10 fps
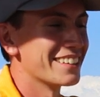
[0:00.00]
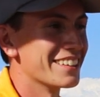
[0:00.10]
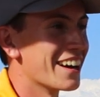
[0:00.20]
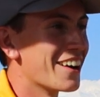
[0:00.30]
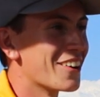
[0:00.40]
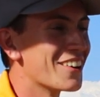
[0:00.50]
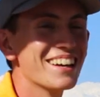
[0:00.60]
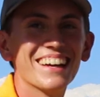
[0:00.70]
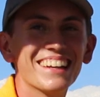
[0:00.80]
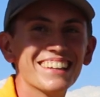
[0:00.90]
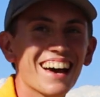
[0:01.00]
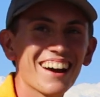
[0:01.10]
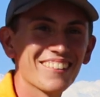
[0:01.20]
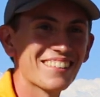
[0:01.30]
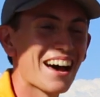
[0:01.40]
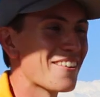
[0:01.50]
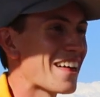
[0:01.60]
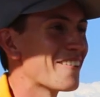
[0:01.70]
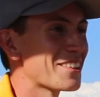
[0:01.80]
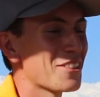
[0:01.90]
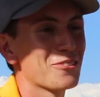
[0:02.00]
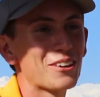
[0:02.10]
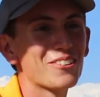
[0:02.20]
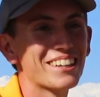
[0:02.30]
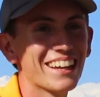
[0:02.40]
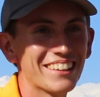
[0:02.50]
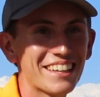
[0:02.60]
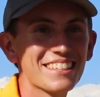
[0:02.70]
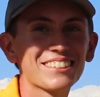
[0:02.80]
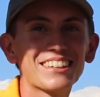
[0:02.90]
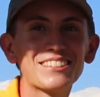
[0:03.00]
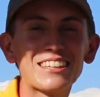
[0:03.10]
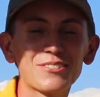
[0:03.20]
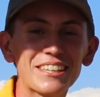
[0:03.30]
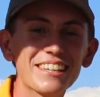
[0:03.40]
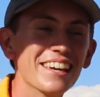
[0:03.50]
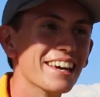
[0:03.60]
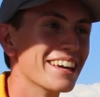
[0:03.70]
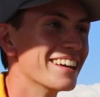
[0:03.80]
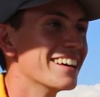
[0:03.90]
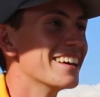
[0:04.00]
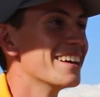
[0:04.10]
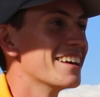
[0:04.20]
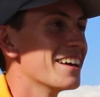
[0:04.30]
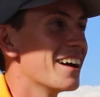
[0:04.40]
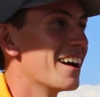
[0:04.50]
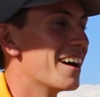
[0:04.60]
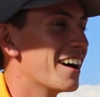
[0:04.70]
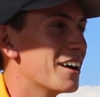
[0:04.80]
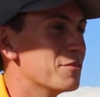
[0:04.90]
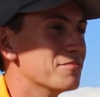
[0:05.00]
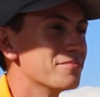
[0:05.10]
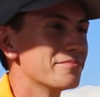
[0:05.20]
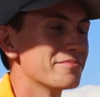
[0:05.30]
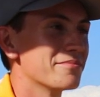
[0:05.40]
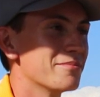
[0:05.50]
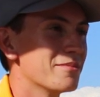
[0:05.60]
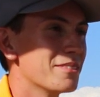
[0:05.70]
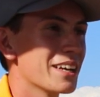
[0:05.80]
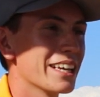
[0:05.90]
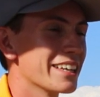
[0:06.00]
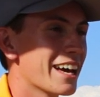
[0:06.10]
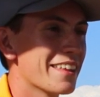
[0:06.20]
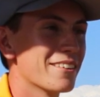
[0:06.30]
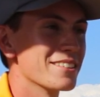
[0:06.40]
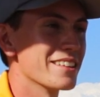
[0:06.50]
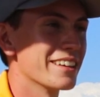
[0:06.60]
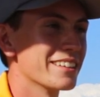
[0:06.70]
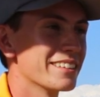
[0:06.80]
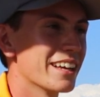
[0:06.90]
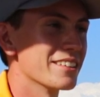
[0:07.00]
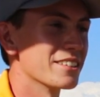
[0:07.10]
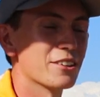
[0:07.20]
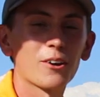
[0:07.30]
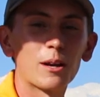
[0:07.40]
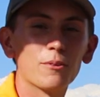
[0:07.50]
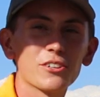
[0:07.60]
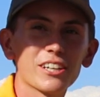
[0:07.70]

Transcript: No, not with a 3-wood at least, because that's what he hit. Yeah, that was it. That was an incredible